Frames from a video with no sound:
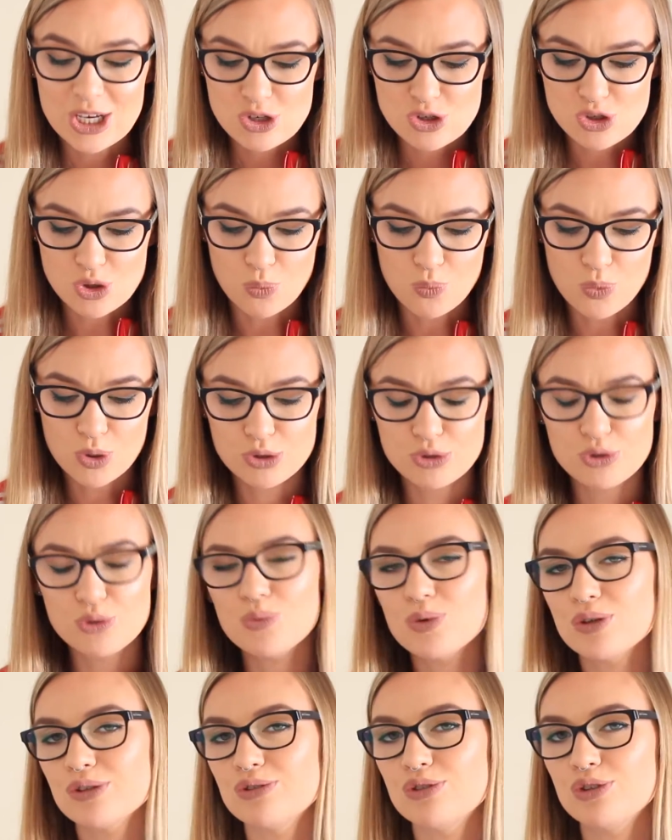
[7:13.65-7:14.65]
So what you
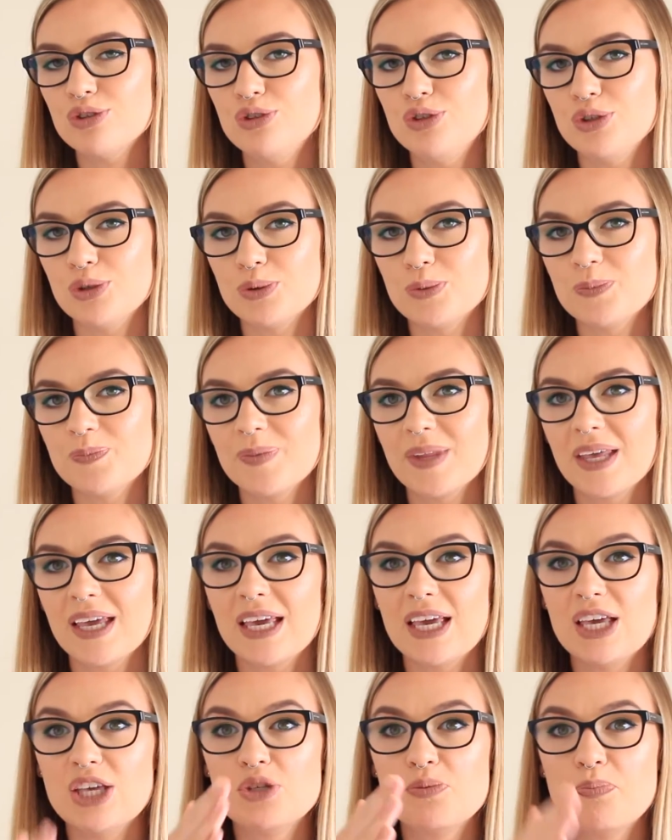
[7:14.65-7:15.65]
want to do
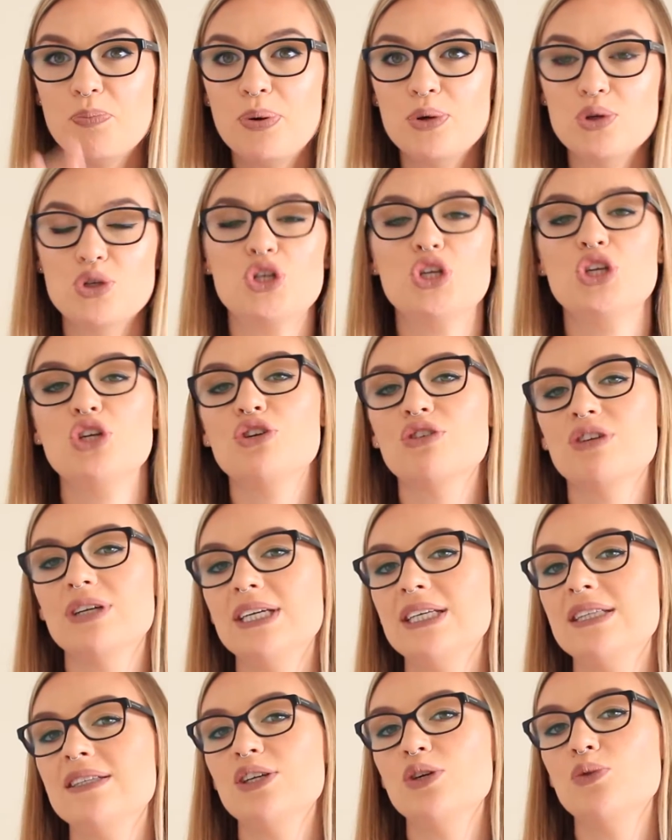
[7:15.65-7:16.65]
is pushing your
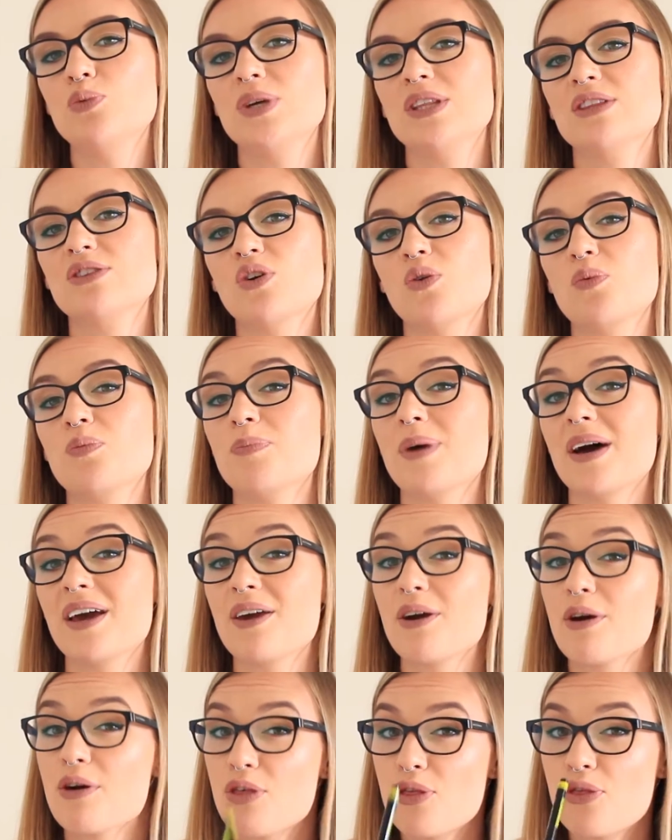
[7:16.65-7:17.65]
eating window
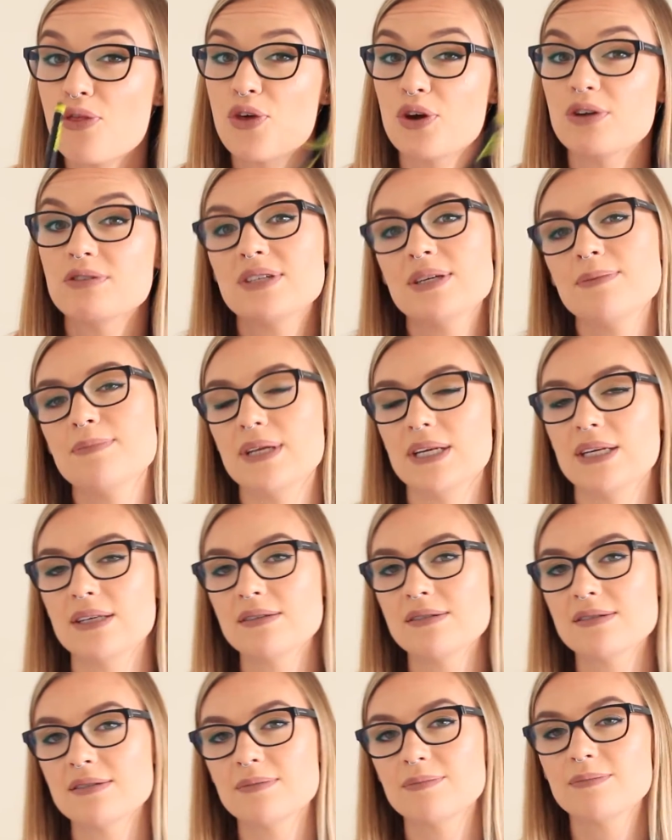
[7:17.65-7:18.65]
by 30
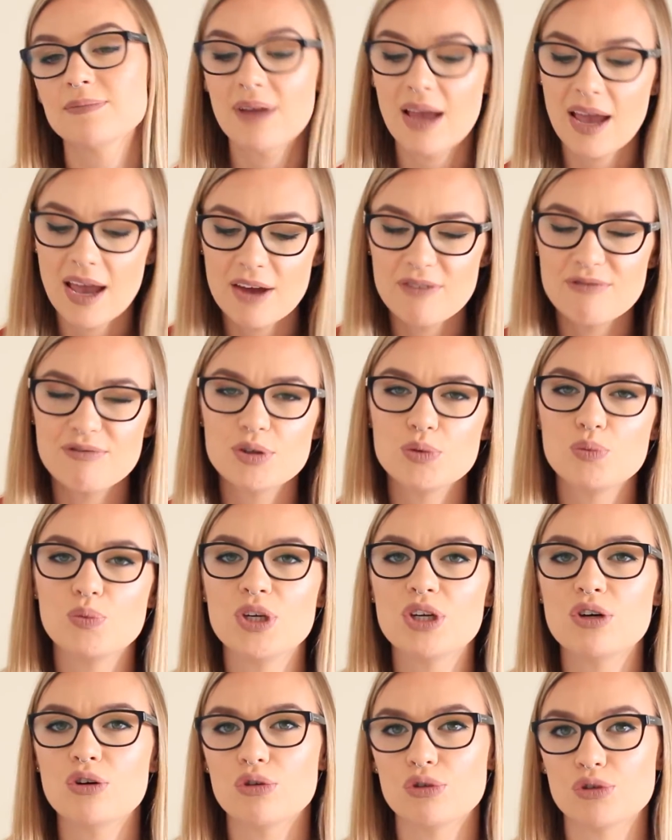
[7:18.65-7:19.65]
minutes every
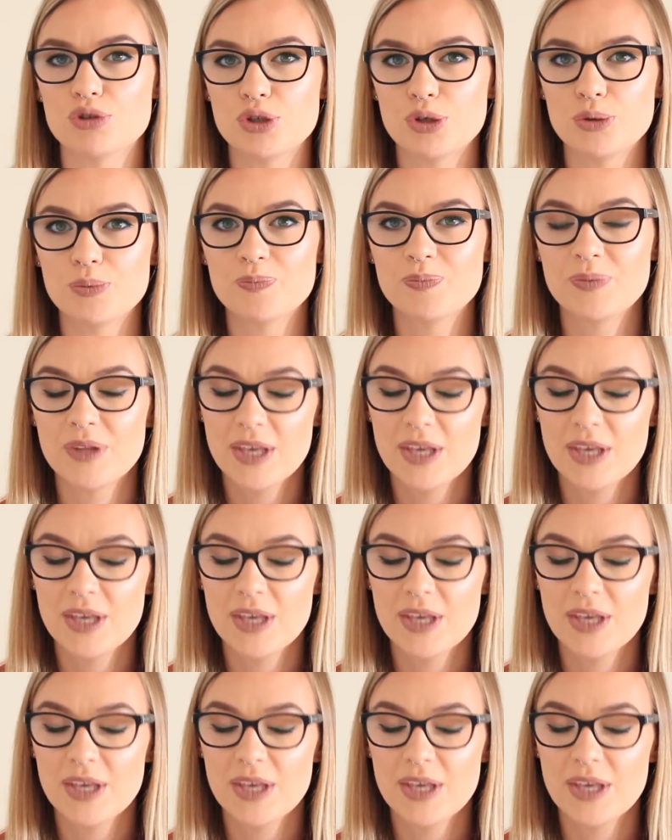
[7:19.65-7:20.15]
week or two.